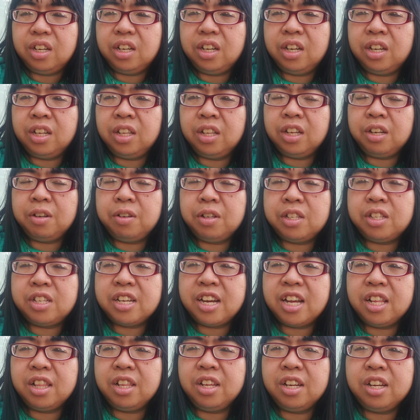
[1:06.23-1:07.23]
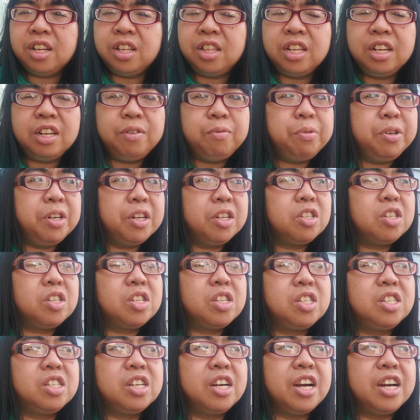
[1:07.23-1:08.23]
like sadly, I think we as a
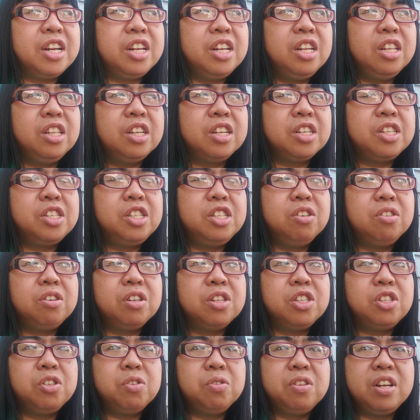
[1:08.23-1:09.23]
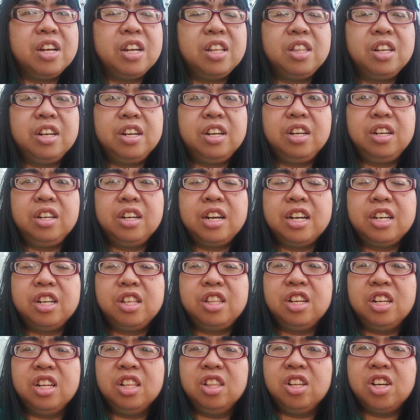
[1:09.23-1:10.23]
society like still consider that kind of
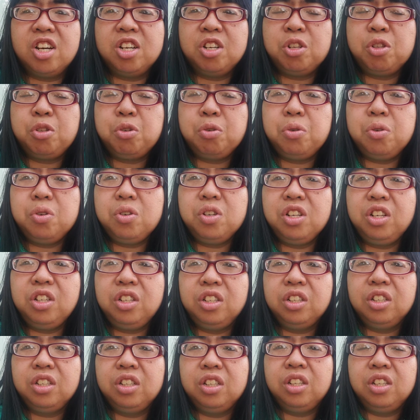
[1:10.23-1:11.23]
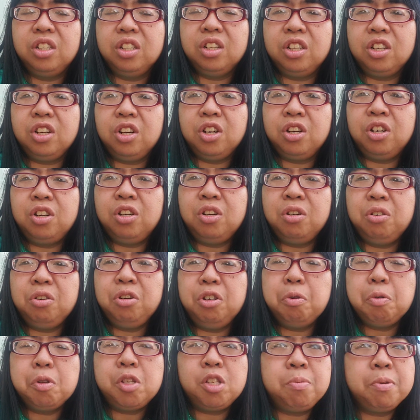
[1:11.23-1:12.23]
thing laudatory. Like, oh,
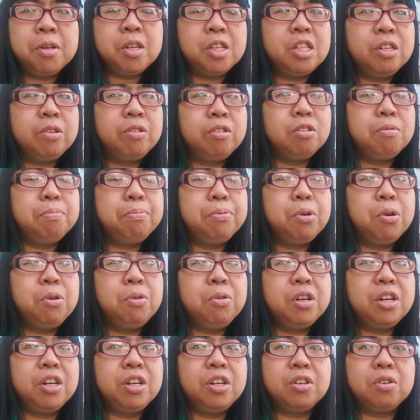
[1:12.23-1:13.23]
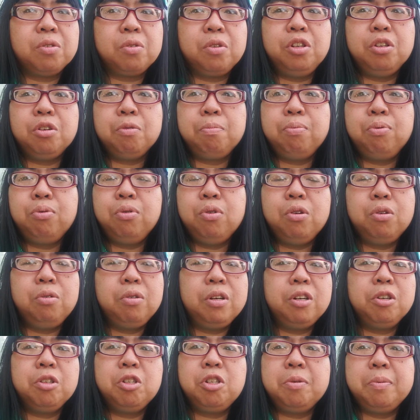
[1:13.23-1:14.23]
you respect someone's pronouns, you're pro
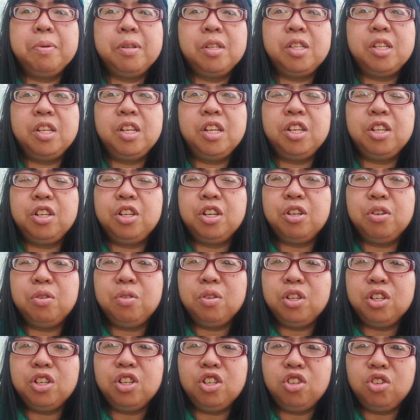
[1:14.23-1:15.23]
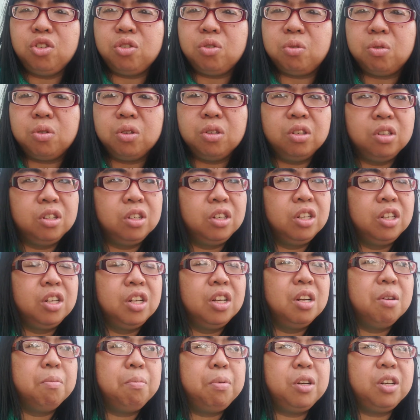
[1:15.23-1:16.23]
LGBT, go you.
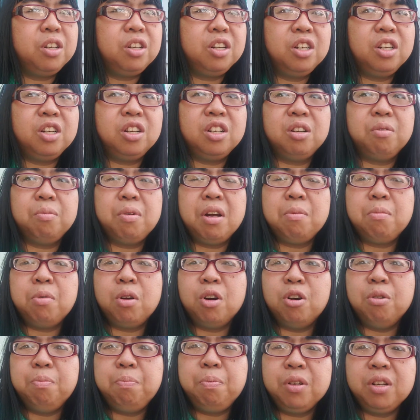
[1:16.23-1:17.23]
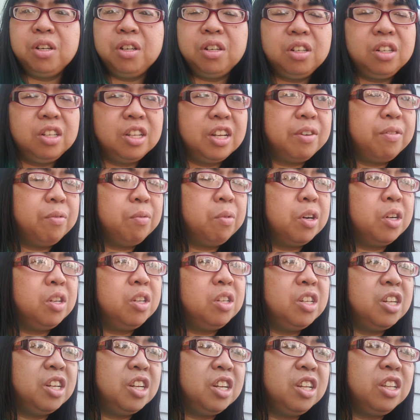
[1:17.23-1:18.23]
But I'm hoping that
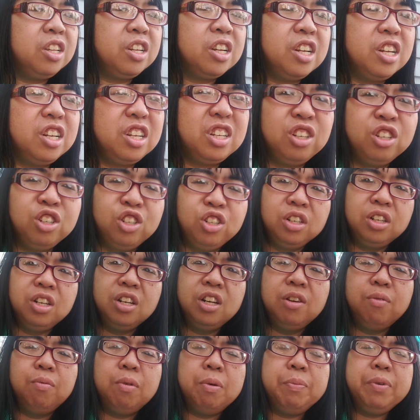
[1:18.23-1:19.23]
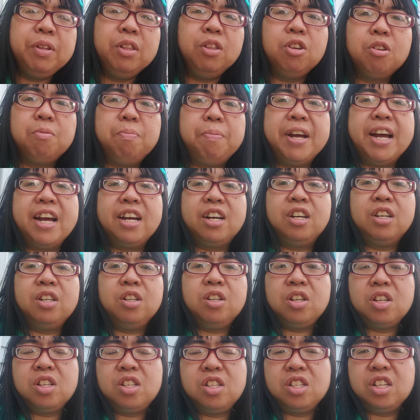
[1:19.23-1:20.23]
one day, like when we look back on
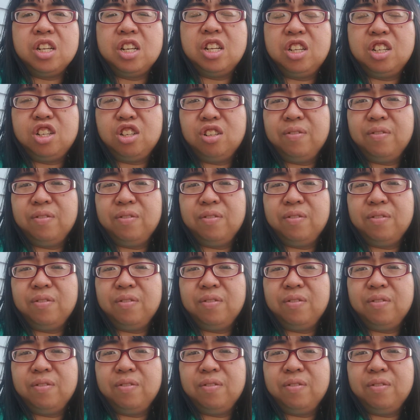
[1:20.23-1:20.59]
this like